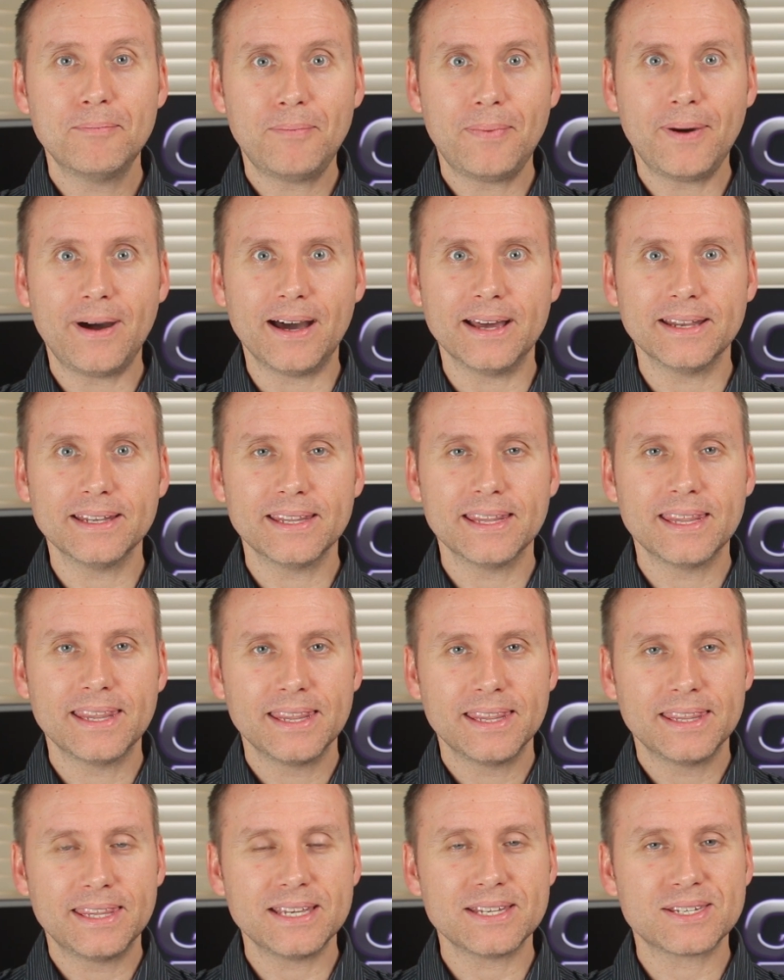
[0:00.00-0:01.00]
But
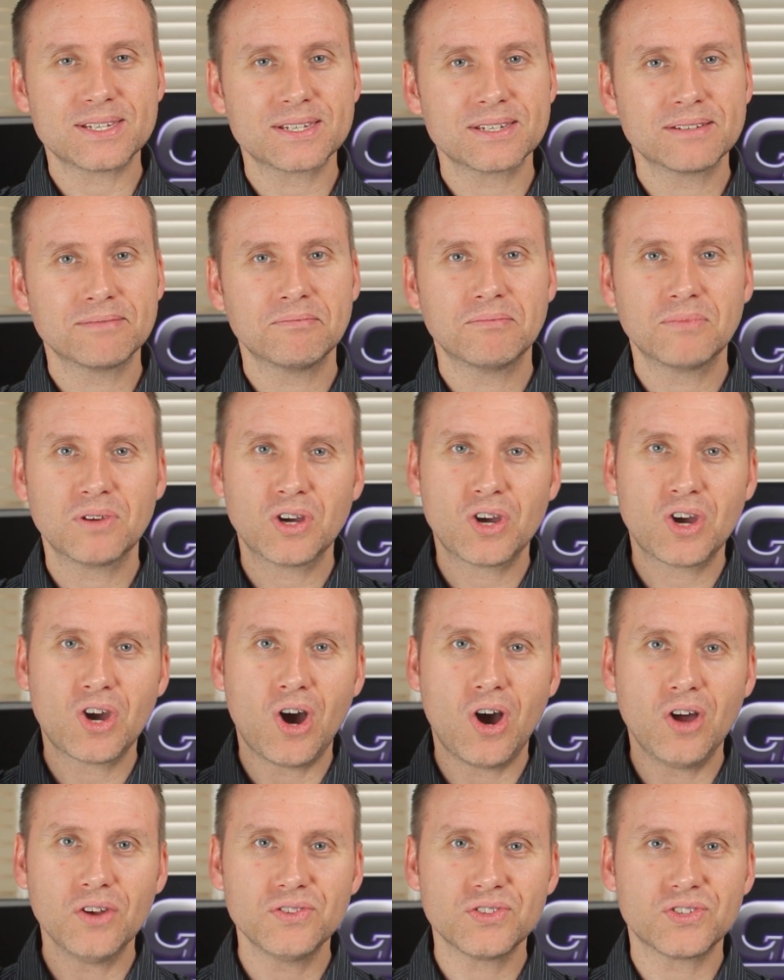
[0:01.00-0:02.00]
this
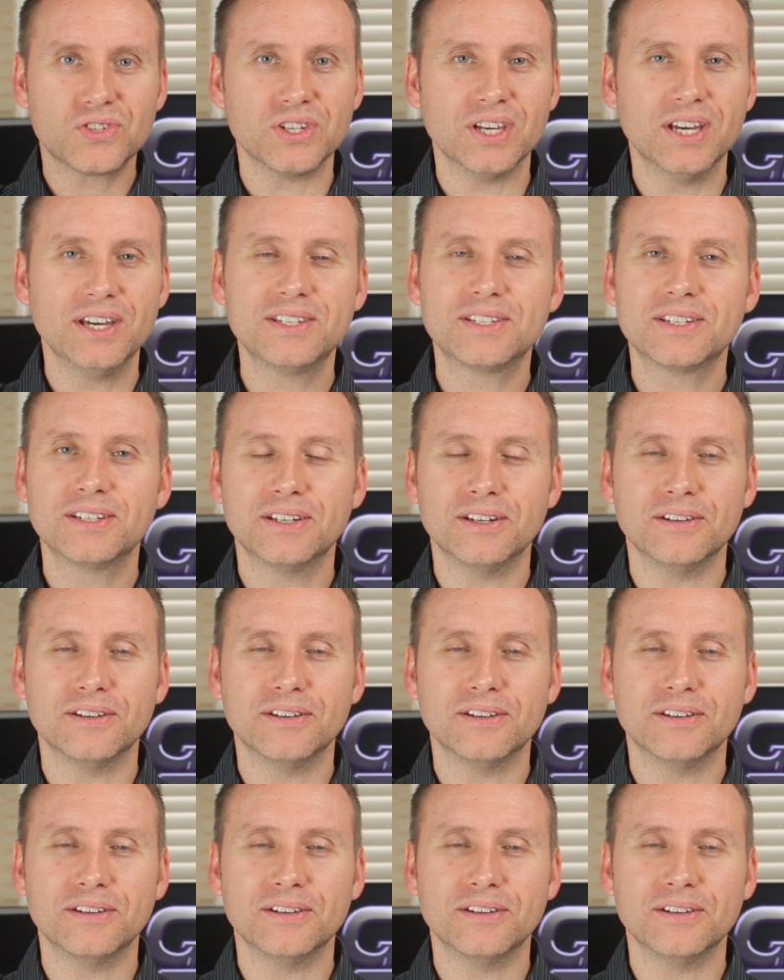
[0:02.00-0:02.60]
concert